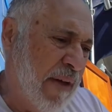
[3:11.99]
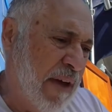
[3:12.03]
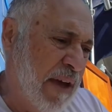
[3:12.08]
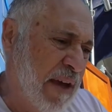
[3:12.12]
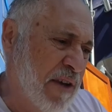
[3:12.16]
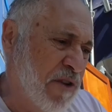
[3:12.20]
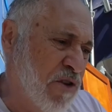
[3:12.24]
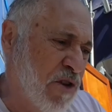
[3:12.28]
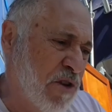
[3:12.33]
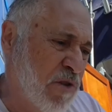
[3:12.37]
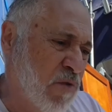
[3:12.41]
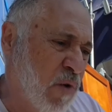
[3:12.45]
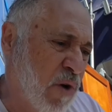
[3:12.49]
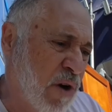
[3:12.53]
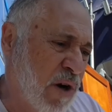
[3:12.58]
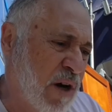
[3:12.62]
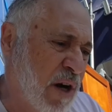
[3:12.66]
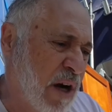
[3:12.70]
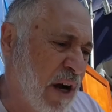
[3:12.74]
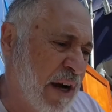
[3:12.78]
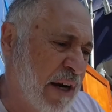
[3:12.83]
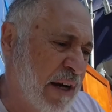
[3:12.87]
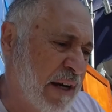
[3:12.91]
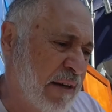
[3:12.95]
and just
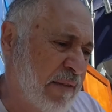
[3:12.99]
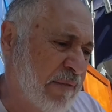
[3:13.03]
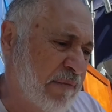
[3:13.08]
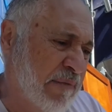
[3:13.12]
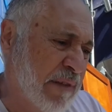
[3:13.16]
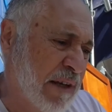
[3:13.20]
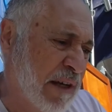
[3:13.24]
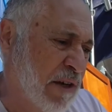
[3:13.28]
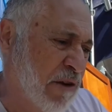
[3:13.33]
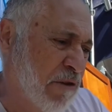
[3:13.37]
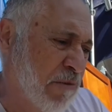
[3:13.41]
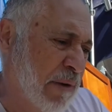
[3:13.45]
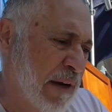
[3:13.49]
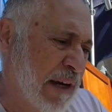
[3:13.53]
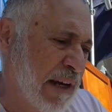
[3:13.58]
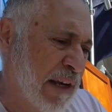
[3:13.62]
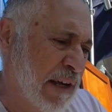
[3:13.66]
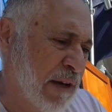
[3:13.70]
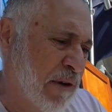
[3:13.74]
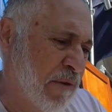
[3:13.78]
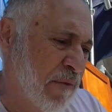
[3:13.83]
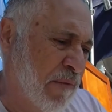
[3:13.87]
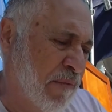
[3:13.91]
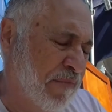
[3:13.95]
work on it little by
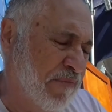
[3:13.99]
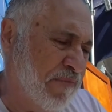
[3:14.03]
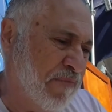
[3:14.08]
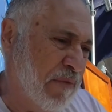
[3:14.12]
little,